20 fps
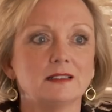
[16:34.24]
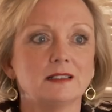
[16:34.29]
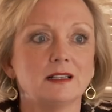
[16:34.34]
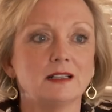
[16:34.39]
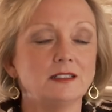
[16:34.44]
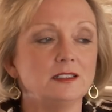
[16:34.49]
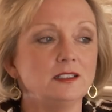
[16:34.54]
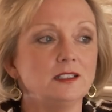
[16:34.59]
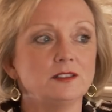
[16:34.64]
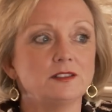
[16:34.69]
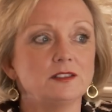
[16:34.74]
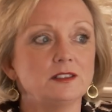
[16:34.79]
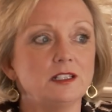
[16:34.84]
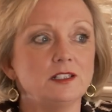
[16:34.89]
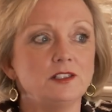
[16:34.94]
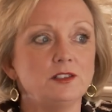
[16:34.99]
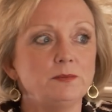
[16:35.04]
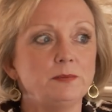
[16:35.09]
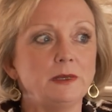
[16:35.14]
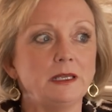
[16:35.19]
I don't know, do they
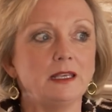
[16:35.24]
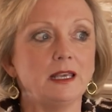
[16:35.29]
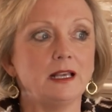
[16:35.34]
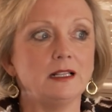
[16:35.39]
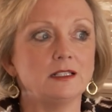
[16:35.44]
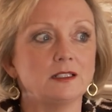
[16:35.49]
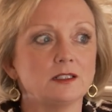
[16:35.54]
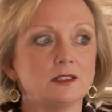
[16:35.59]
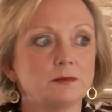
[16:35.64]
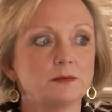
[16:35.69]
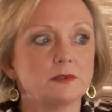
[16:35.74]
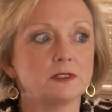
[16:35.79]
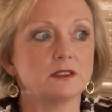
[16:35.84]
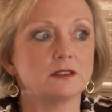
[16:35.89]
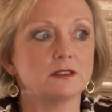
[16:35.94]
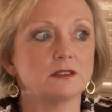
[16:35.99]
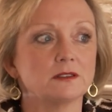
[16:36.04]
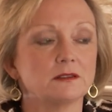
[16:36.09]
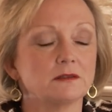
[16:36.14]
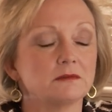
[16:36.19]
do pink
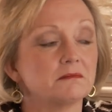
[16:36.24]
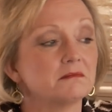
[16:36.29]
helicopters?